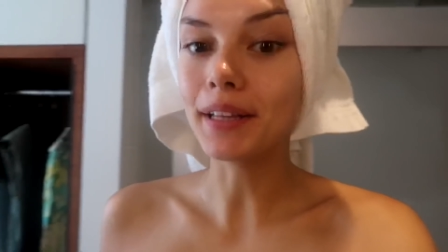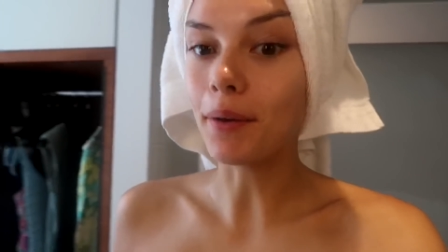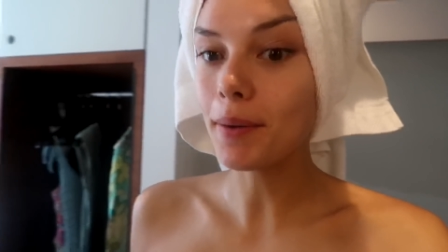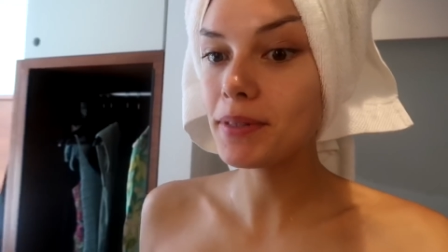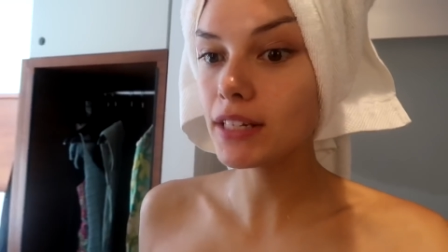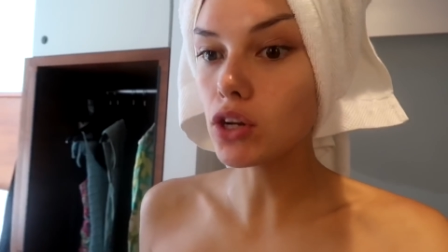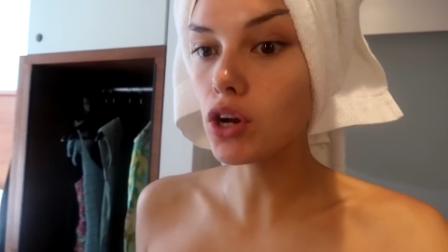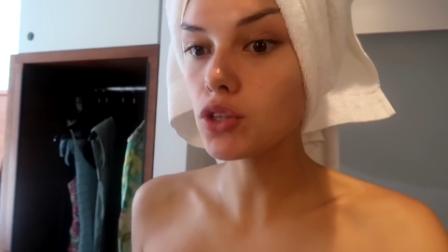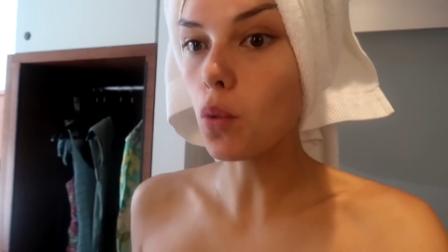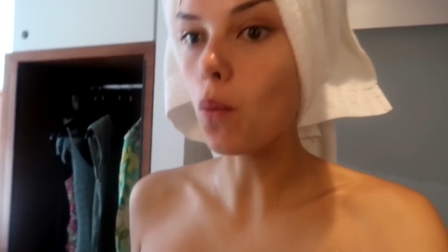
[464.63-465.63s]
glow up
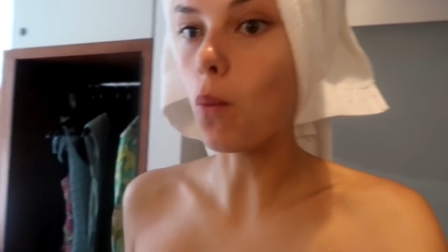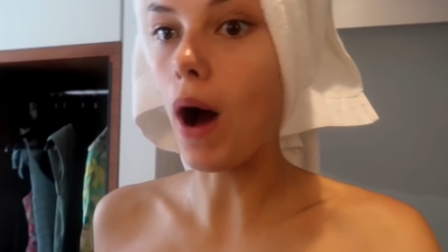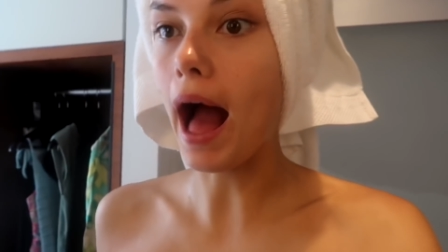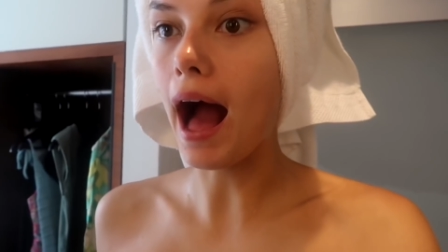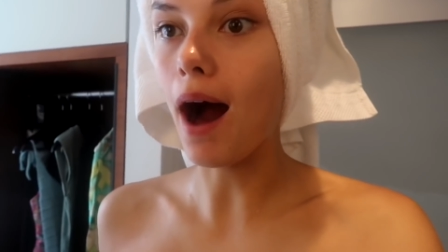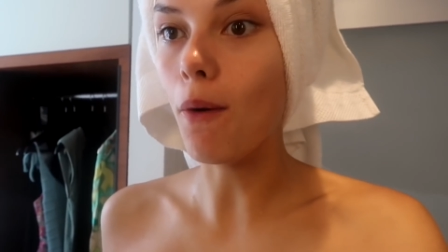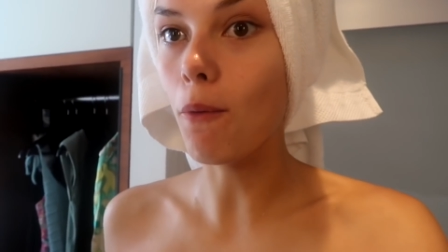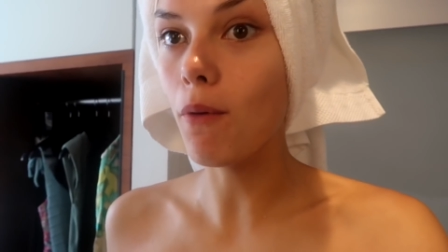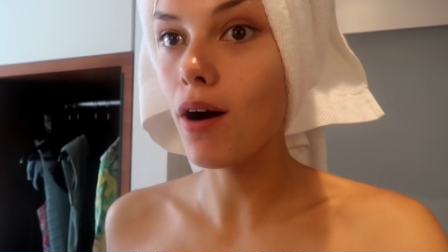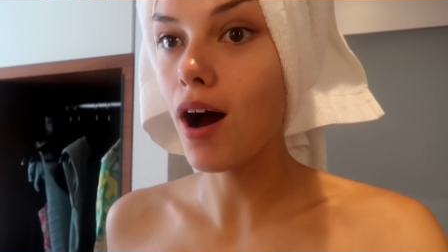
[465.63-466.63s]
TikToks.
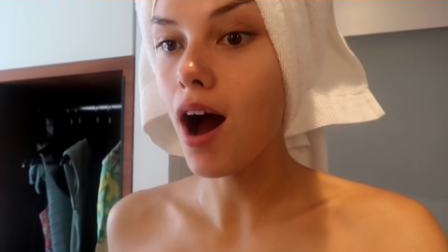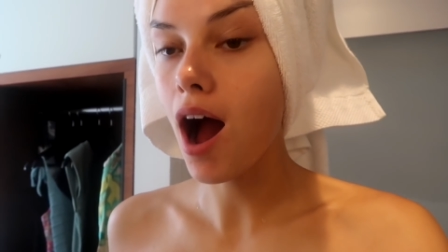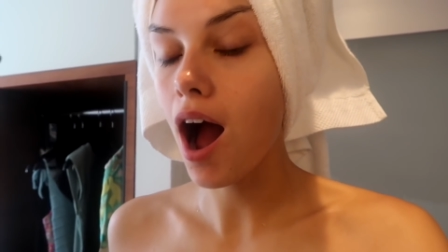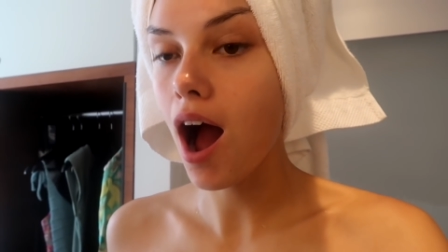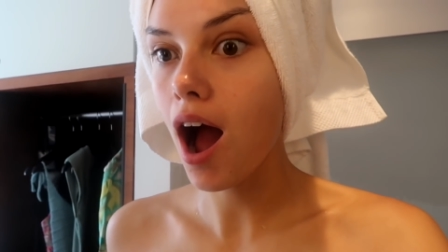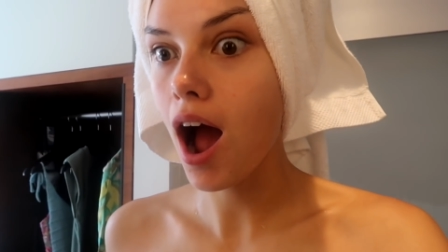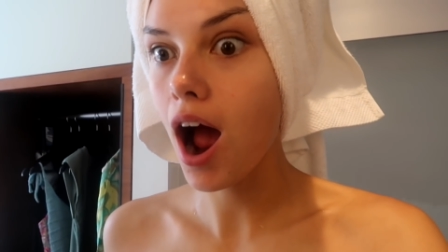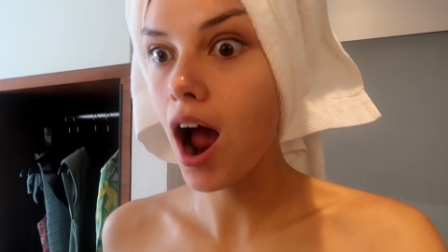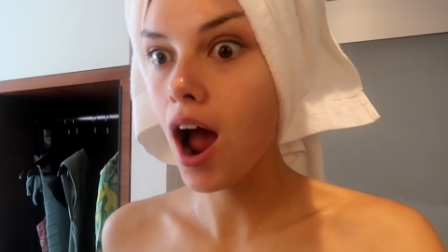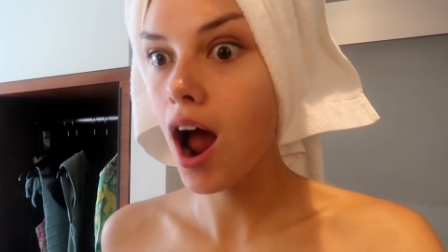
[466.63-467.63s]
Wow.
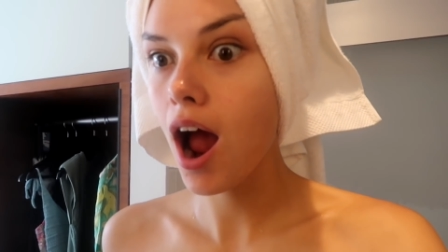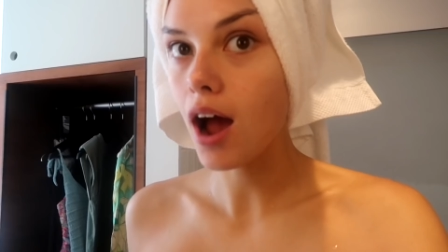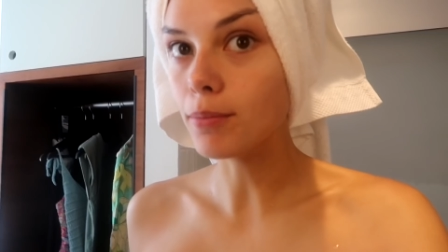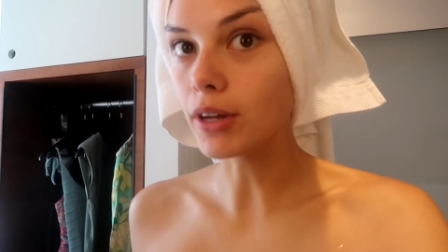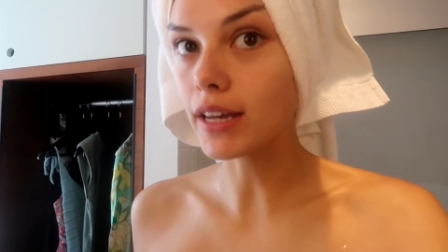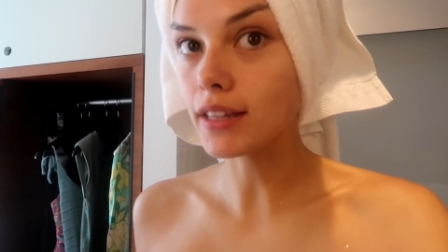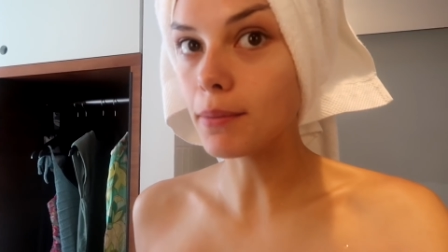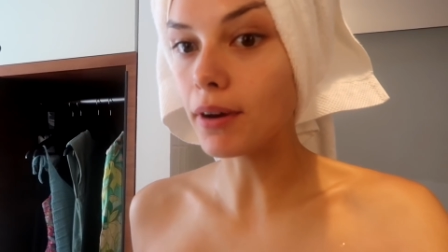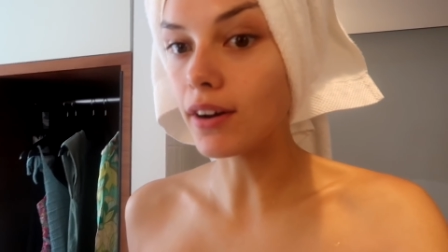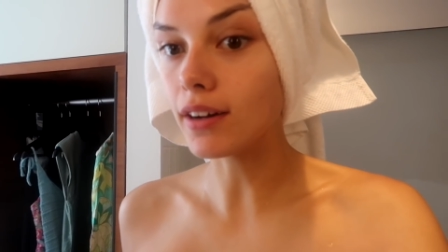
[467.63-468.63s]
I'm looking in
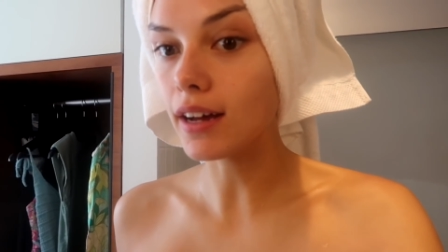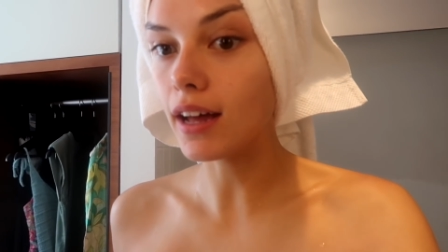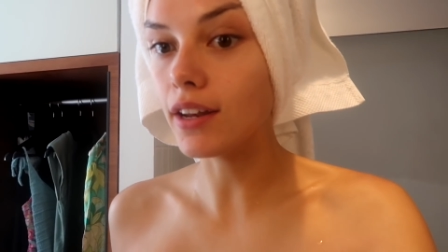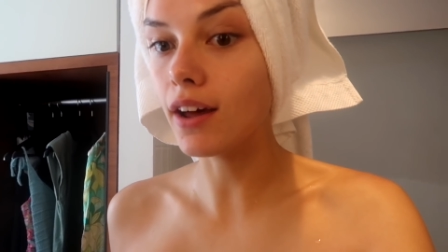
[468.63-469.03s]
the mirror and